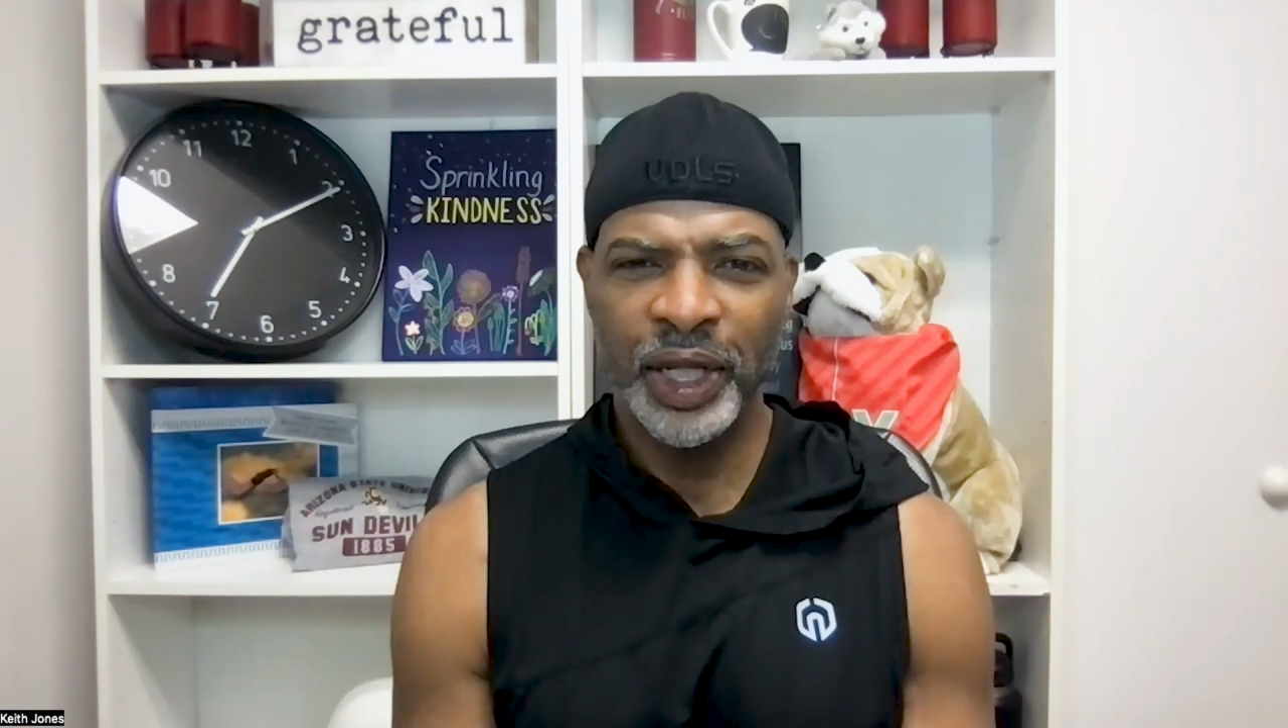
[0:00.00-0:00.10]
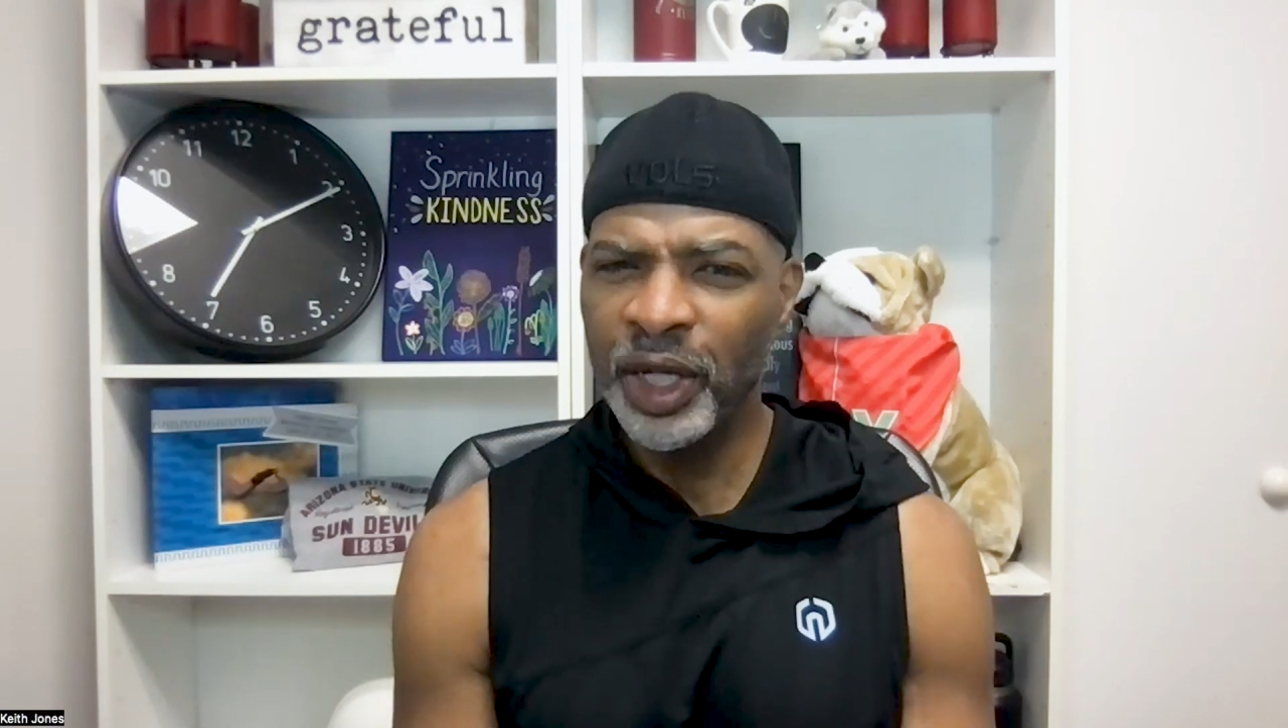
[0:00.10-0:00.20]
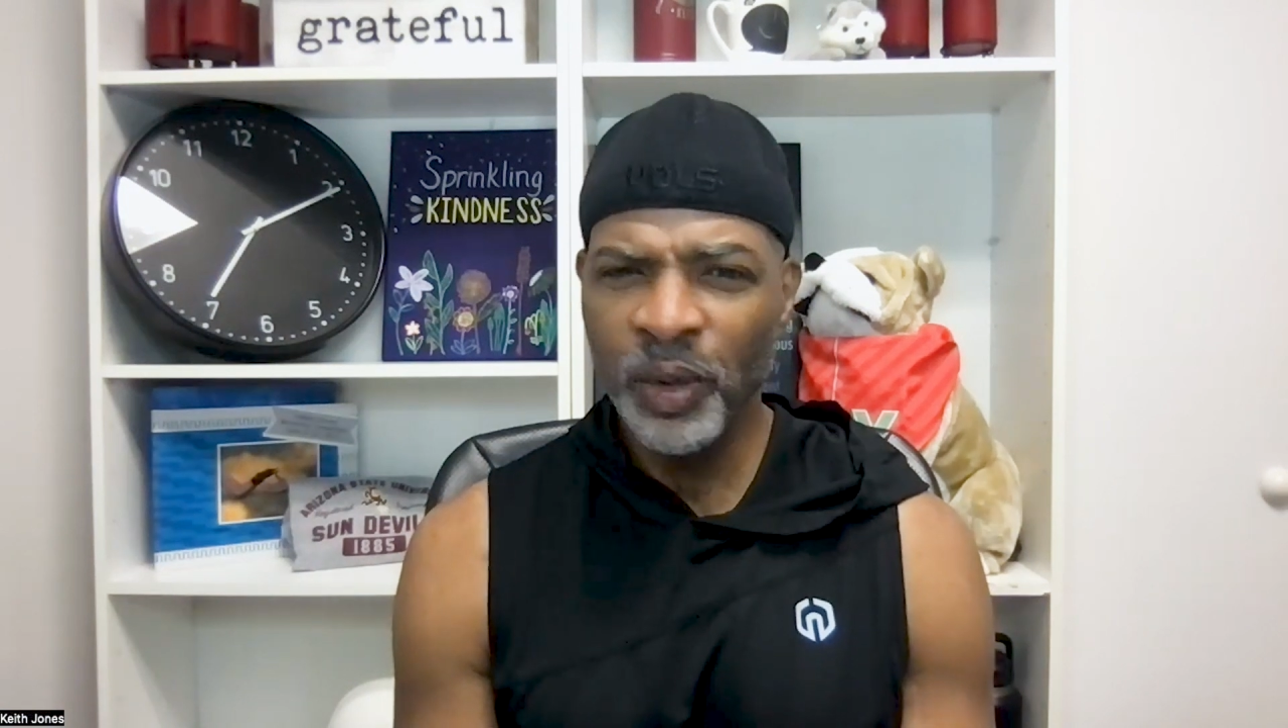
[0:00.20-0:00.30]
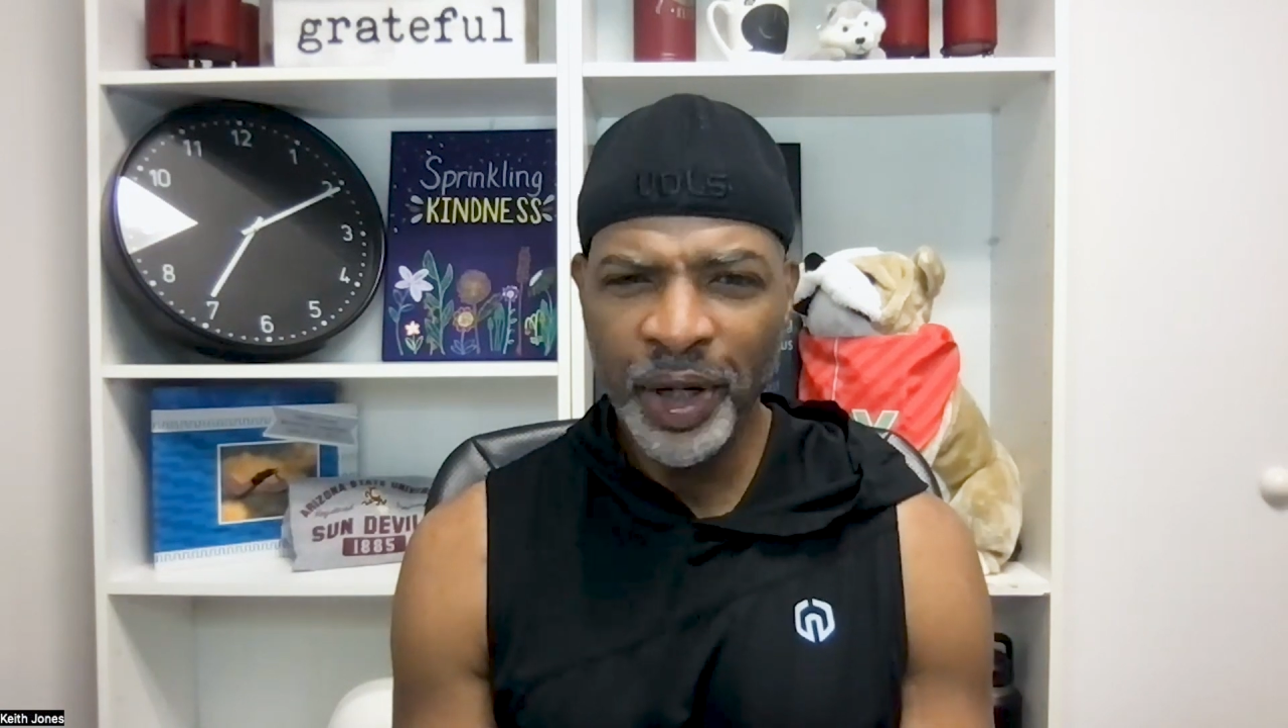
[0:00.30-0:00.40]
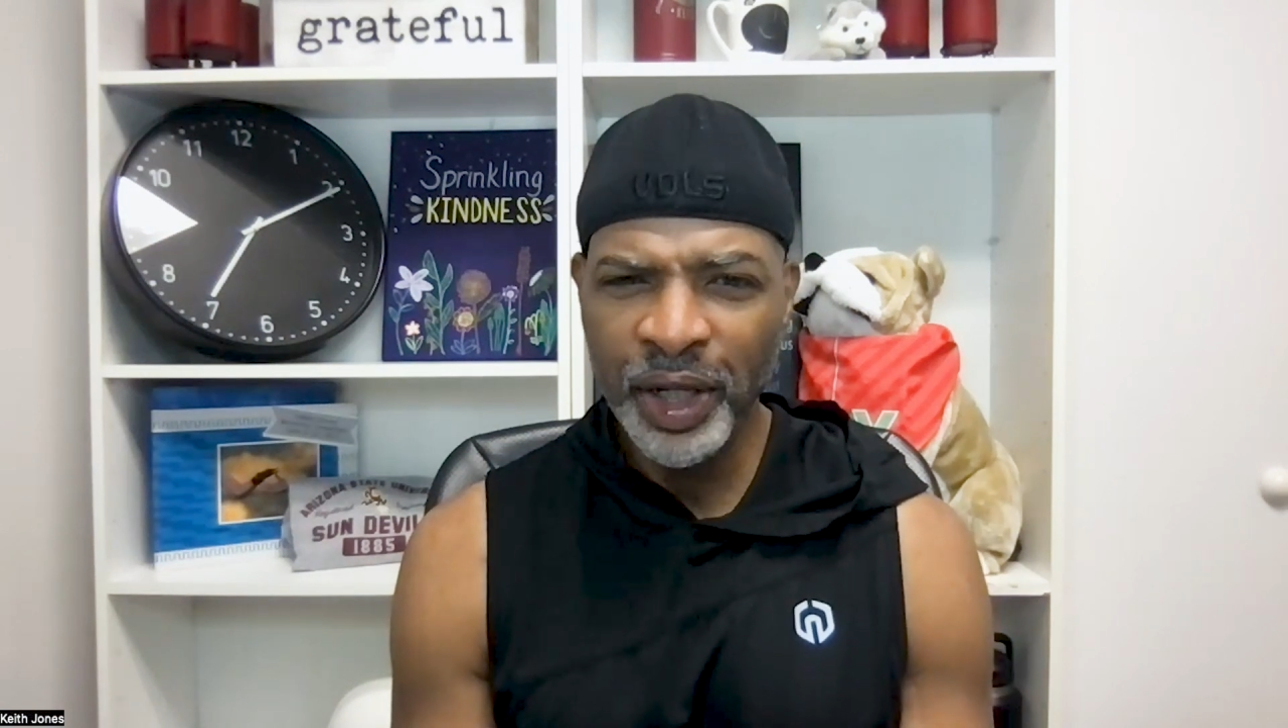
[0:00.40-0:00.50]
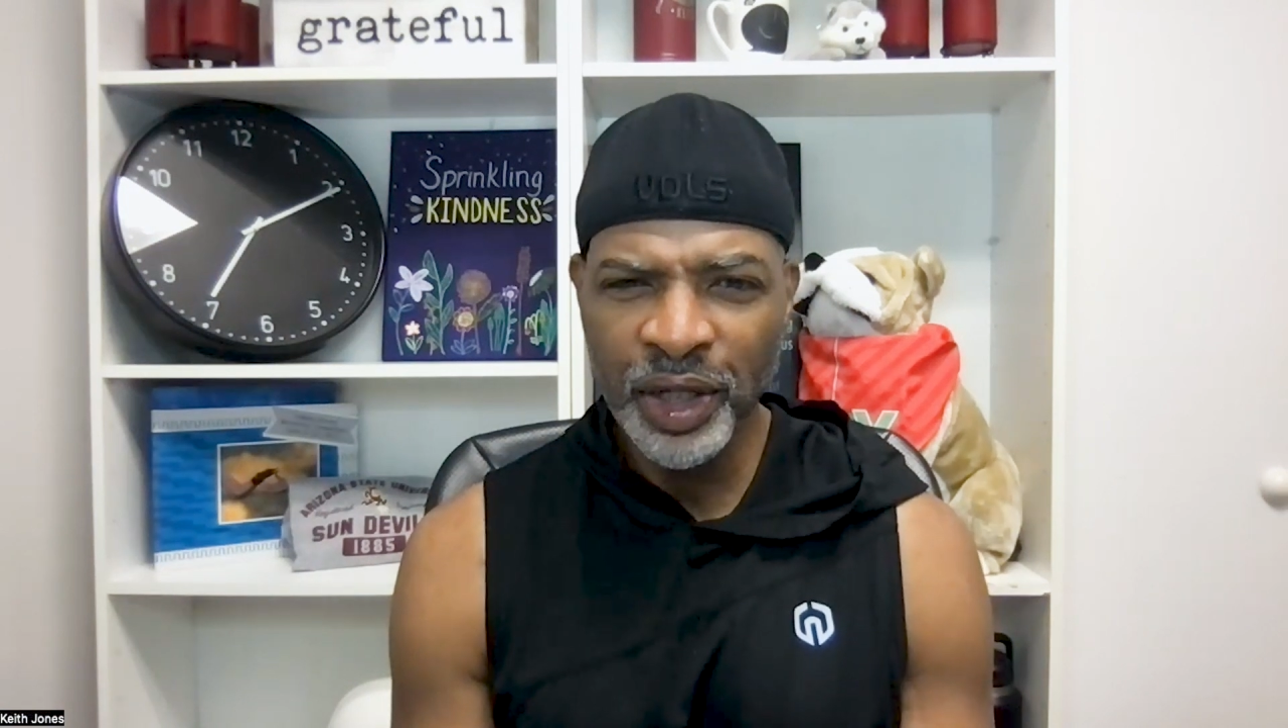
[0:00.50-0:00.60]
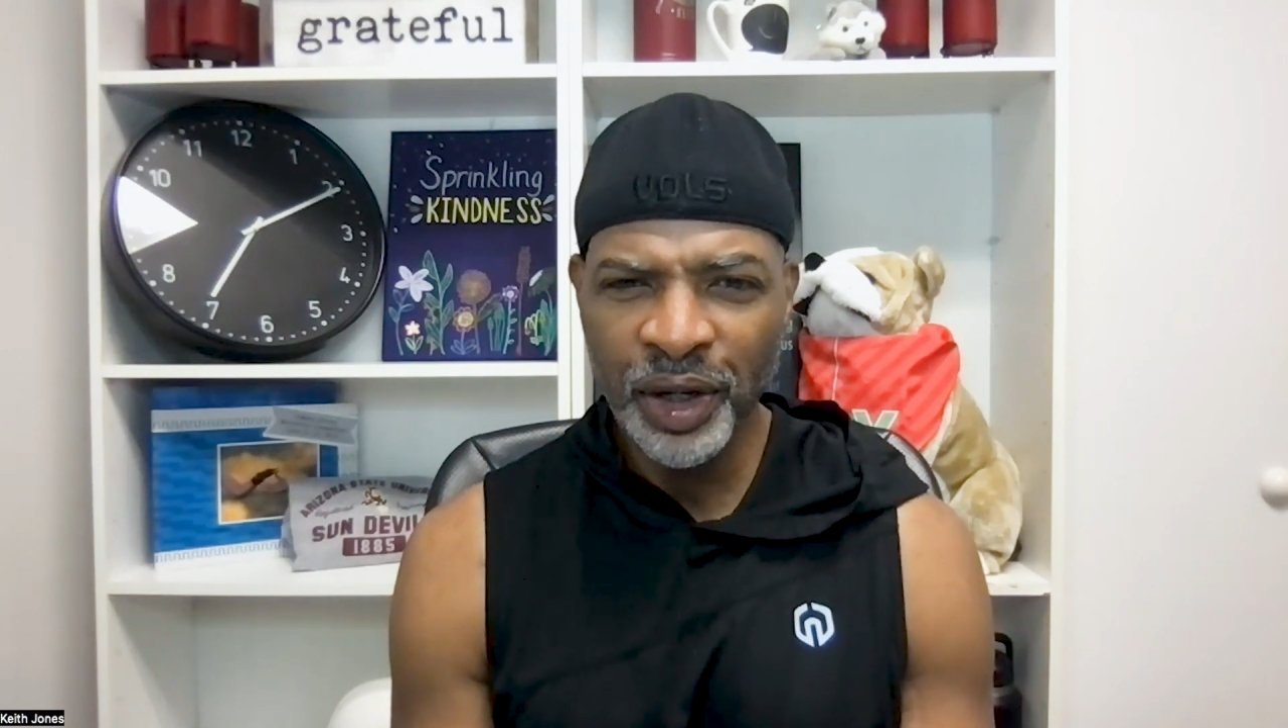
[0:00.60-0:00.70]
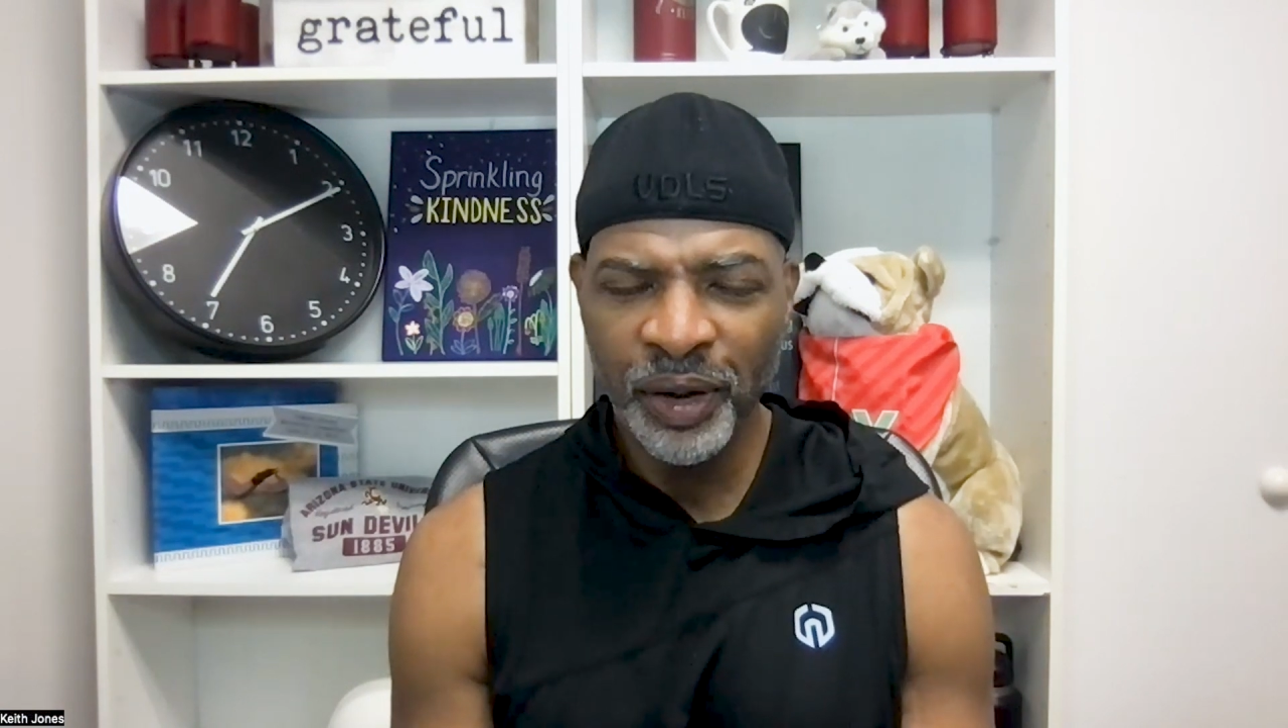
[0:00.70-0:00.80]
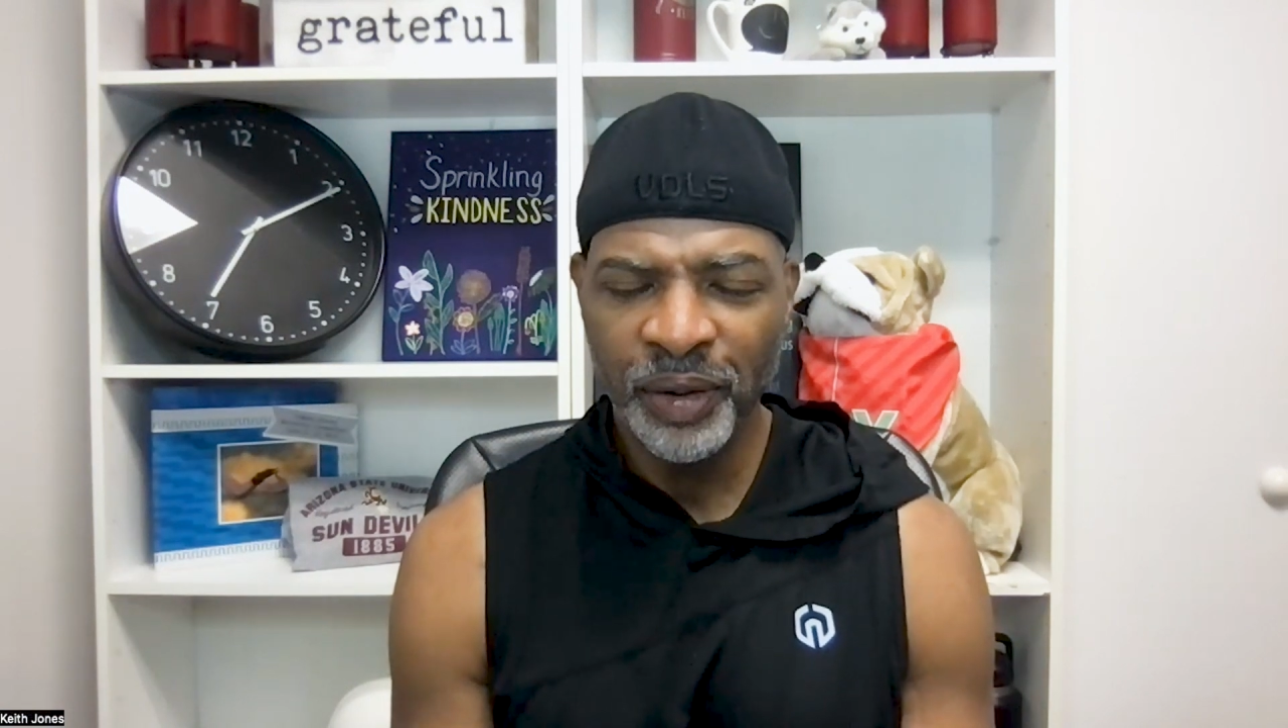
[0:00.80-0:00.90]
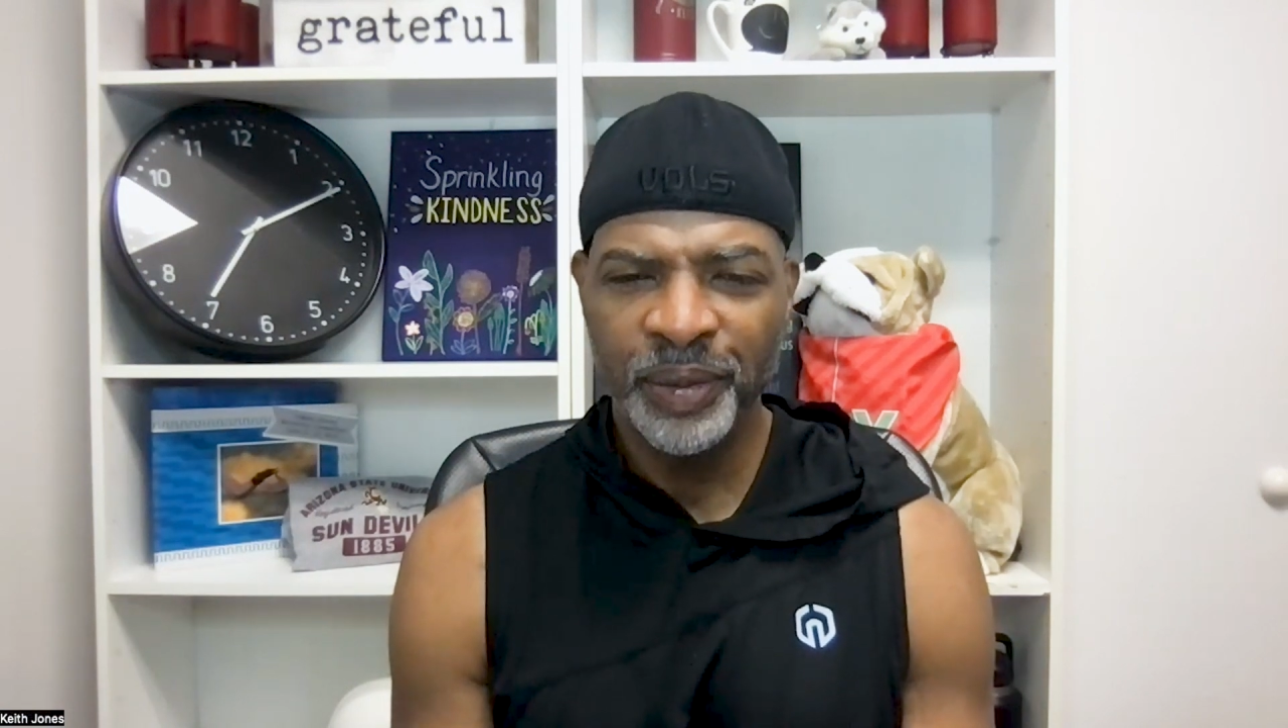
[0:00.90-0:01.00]
"Anyone in
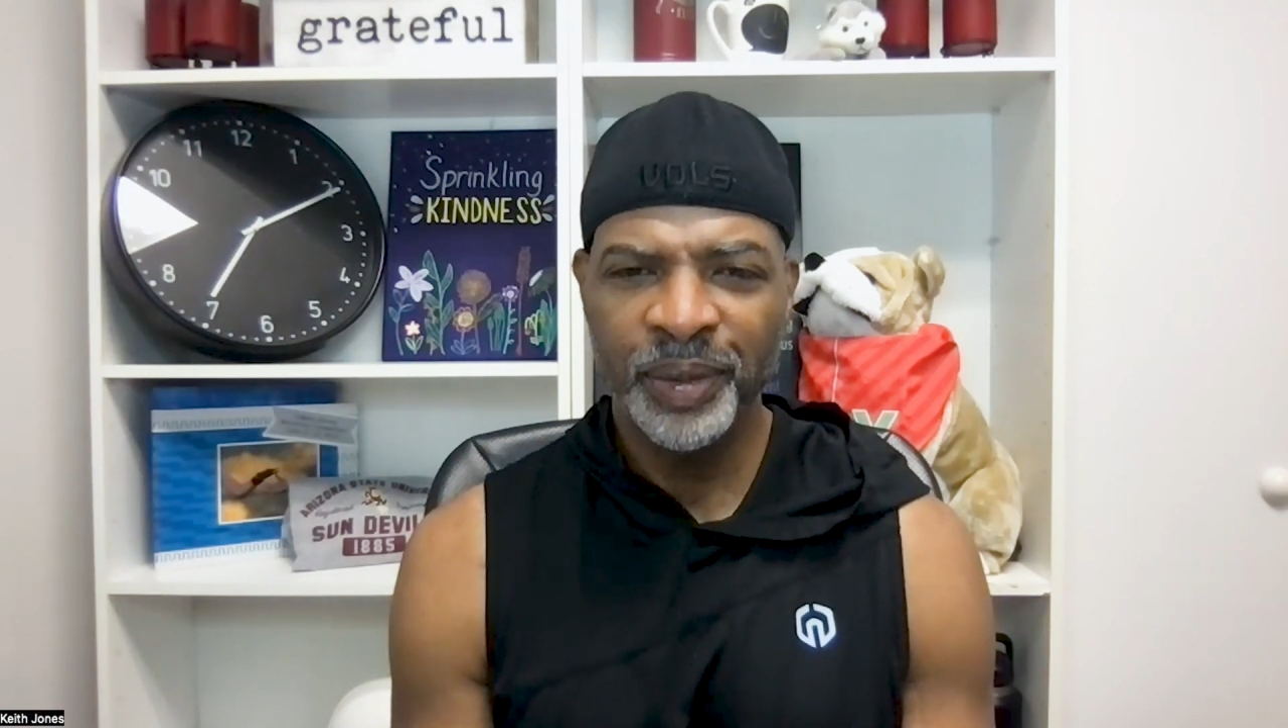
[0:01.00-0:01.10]
there?"